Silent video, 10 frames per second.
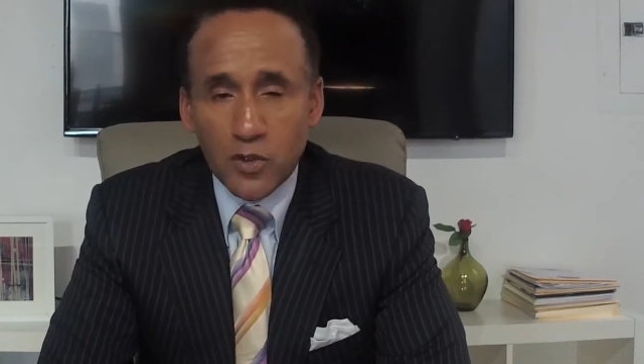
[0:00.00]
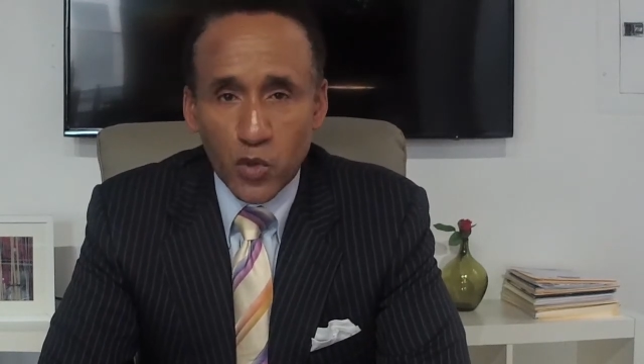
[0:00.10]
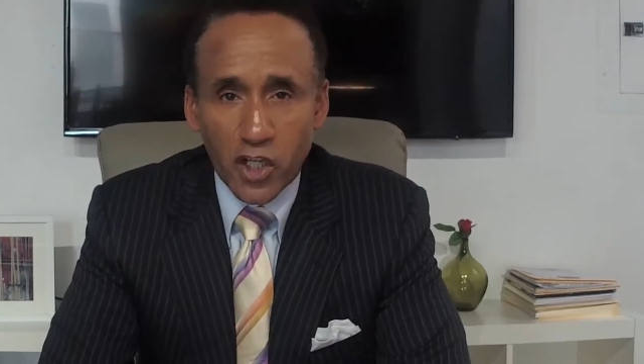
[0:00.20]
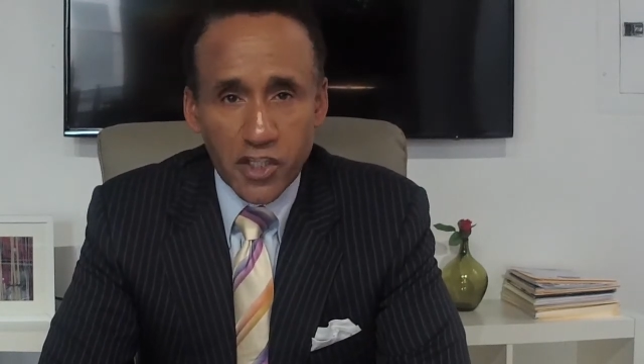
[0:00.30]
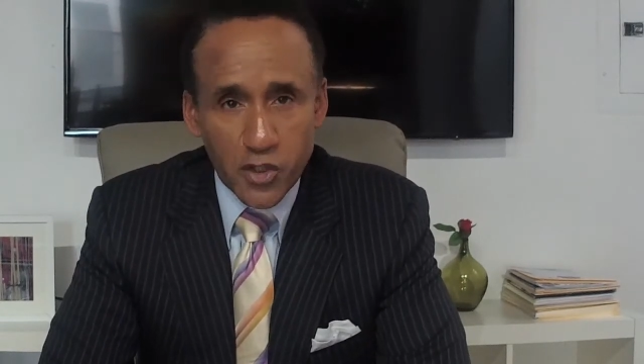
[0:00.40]

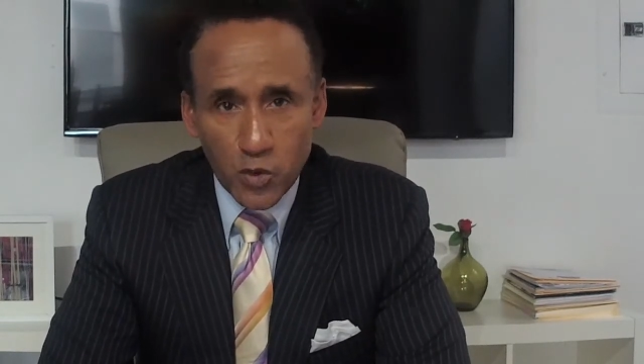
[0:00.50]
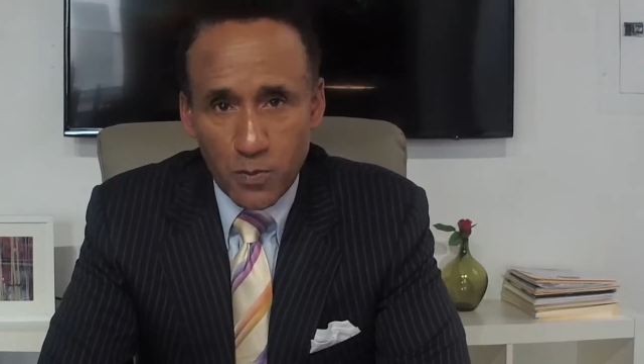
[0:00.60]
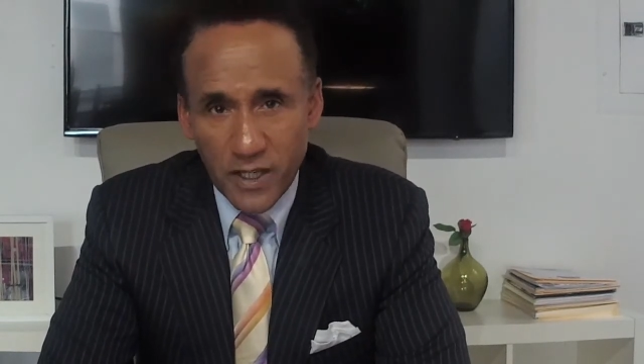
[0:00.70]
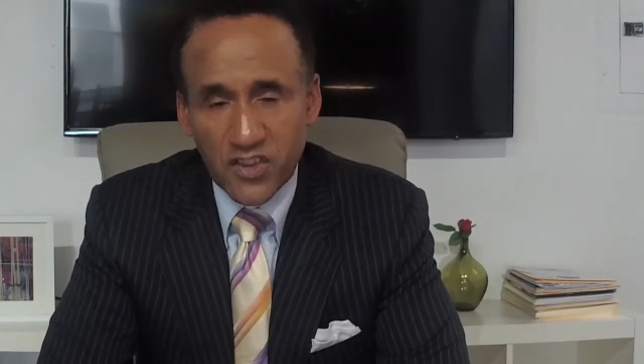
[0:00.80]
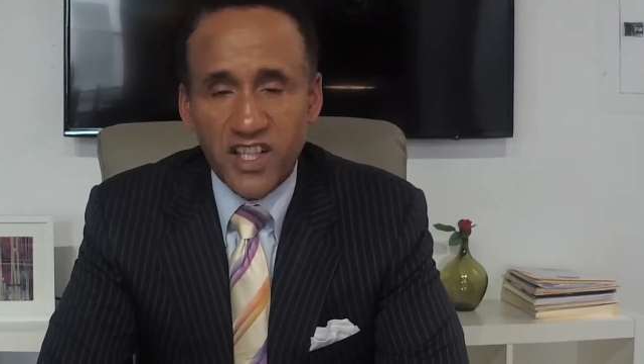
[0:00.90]
We're going to do
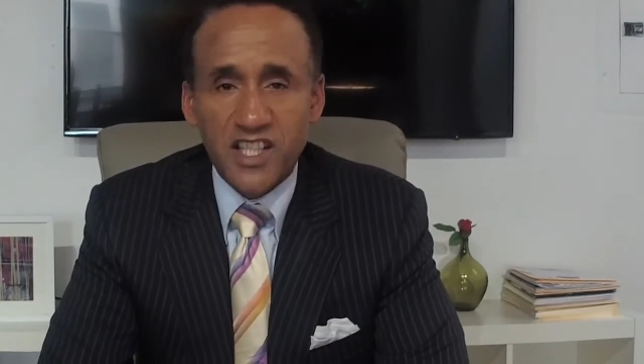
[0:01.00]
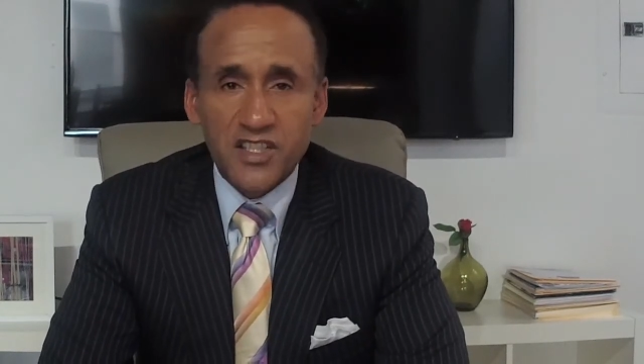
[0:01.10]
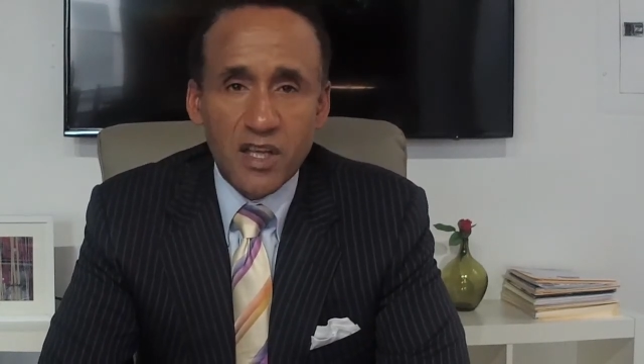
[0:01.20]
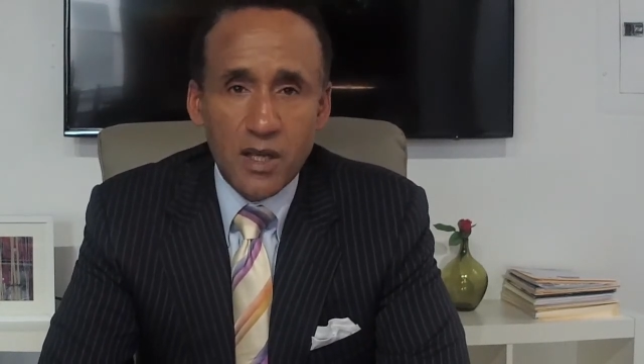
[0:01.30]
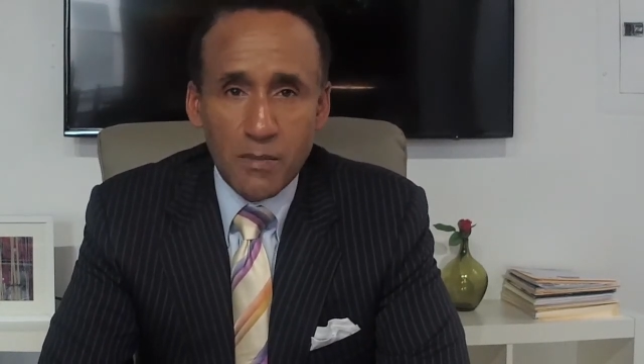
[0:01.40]
big
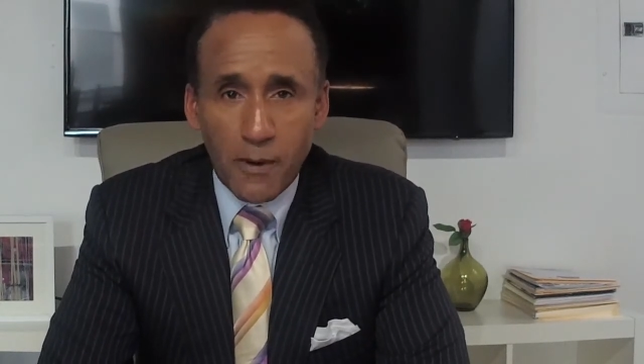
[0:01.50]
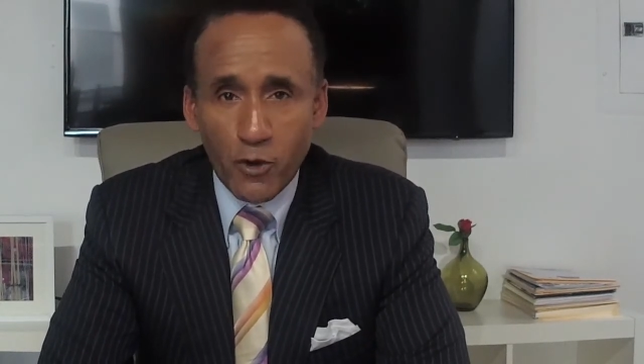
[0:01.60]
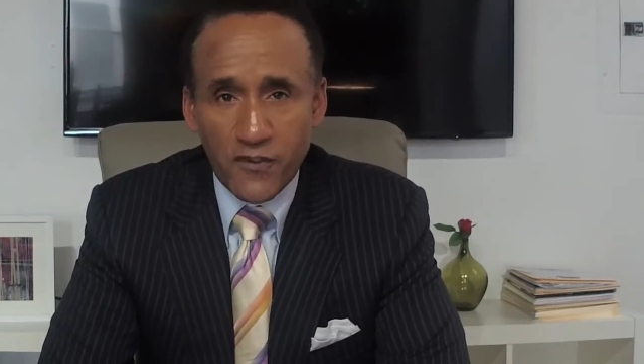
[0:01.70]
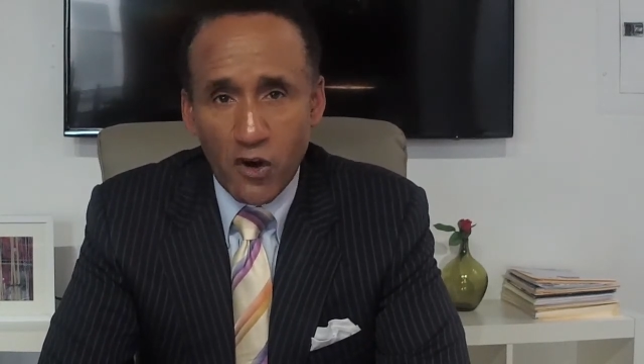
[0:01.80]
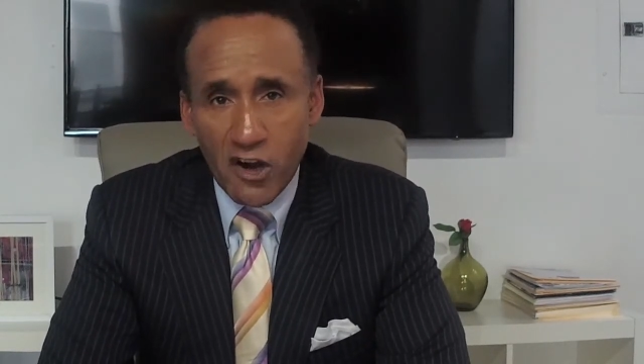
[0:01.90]
things
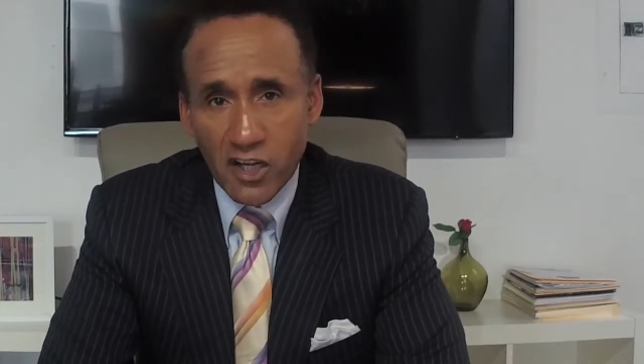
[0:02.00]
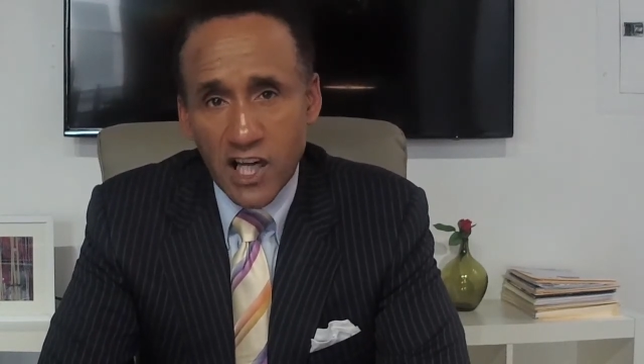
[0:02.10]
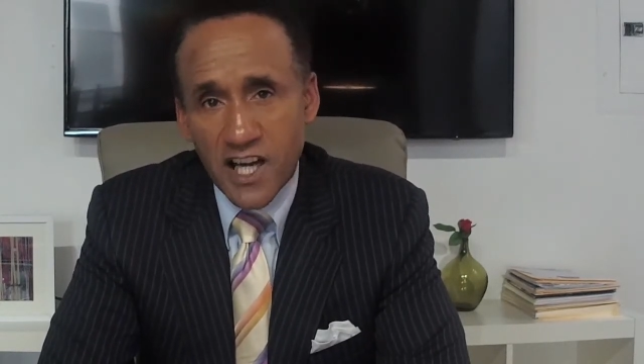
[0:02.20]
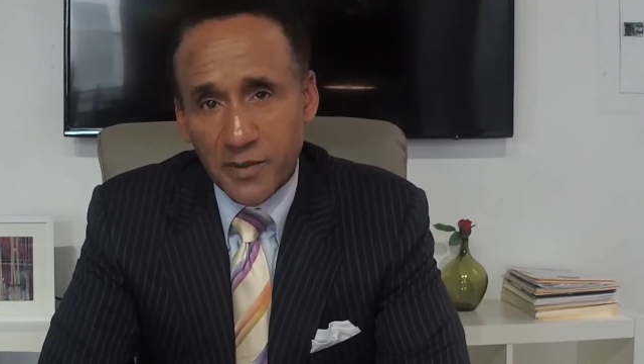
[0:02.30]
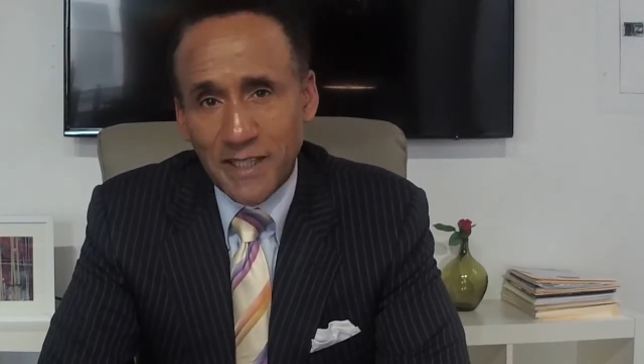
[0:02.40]
both for our
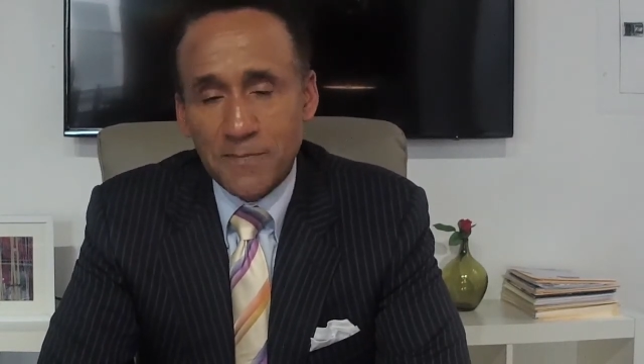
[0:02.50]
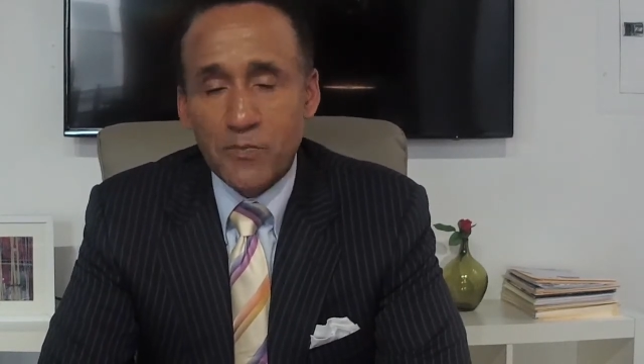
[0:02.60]
economy